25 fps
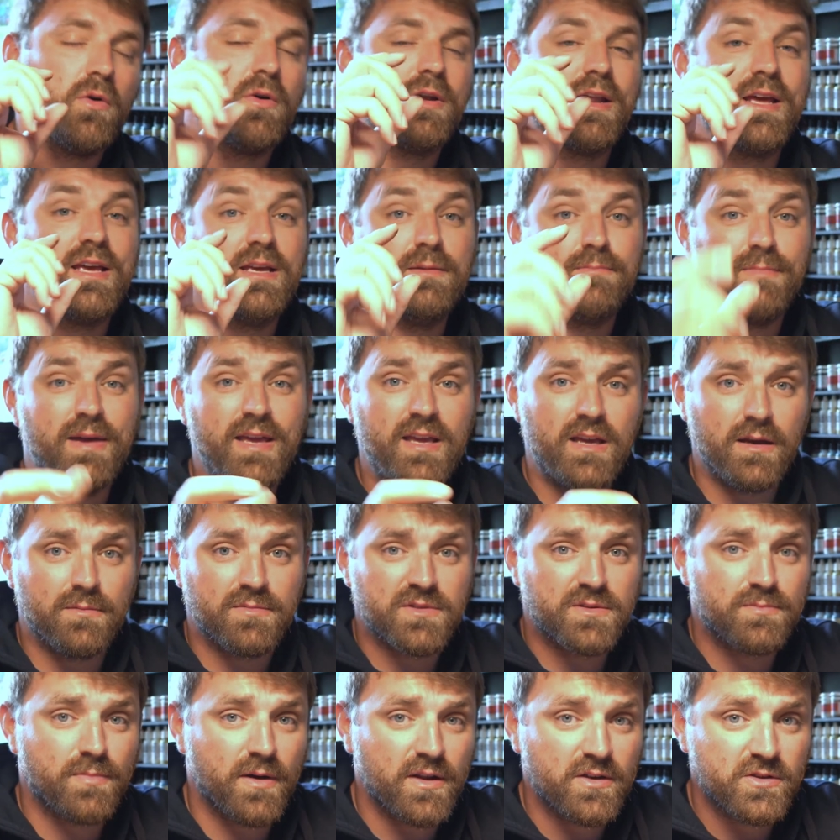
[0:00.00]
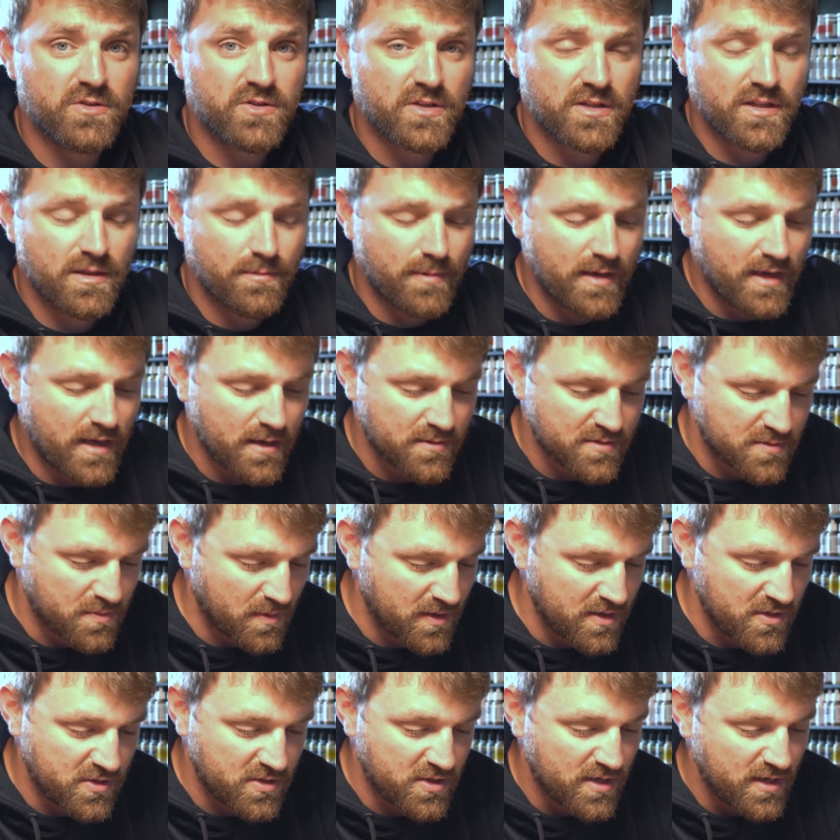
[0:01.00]
on a makeup sponge, and the makeup
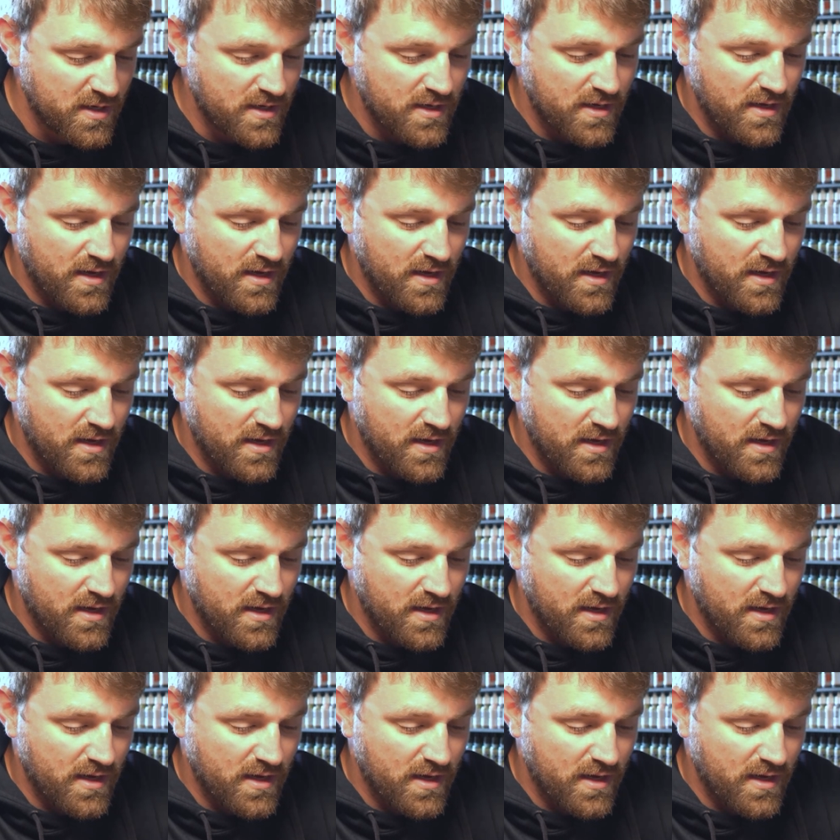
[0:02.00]
sponge,